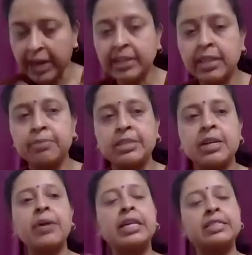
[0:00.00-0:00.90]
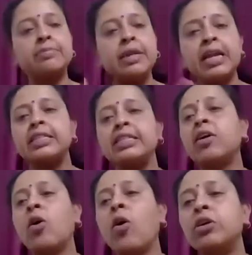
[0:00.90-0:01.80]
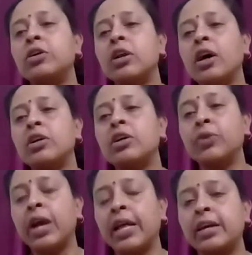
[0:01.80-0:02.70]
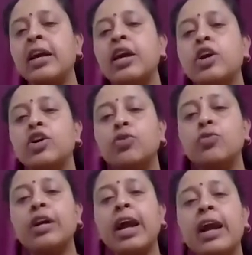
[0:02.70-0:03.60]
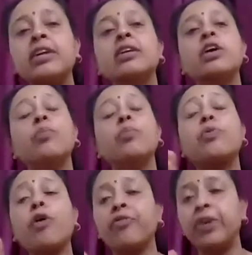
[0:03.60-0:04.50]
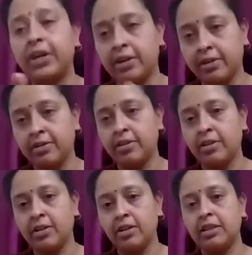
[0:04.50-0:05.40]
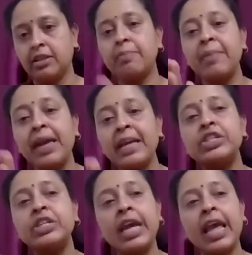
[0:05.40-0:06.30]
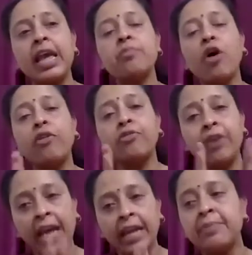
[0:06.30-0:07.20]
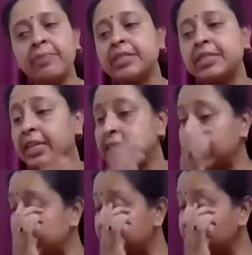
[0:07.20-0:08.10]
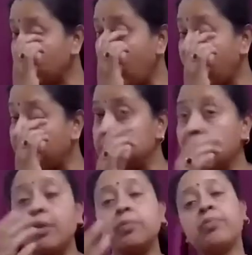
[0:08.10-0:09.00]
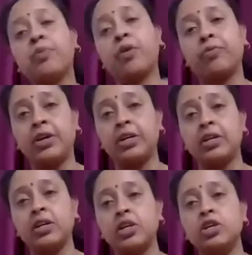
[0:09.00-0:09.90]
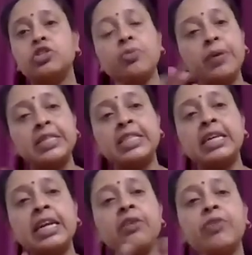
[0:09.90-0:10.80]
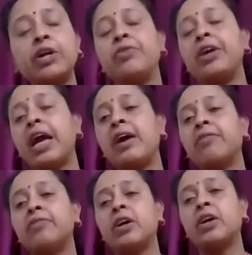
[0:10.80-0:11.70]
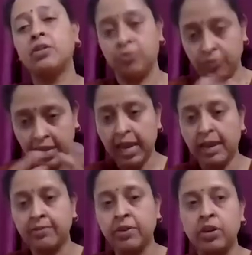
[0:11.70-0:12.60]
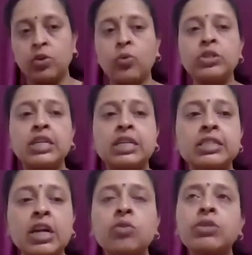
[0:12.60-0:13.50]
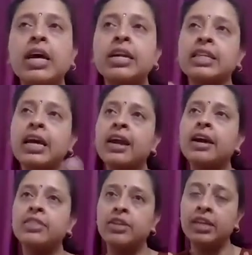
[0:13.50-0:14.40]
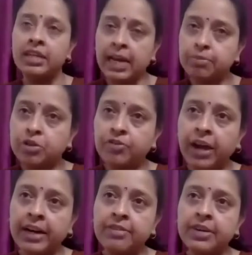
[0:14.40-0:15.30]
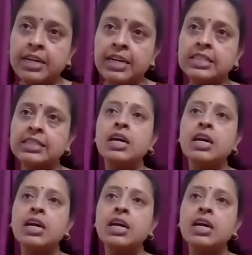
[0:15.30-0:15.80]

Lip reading: themselves, assimilate their all together to get profit. The major aim of any business is to earn the profit. So basically what we have known just now, that there are three types of activities: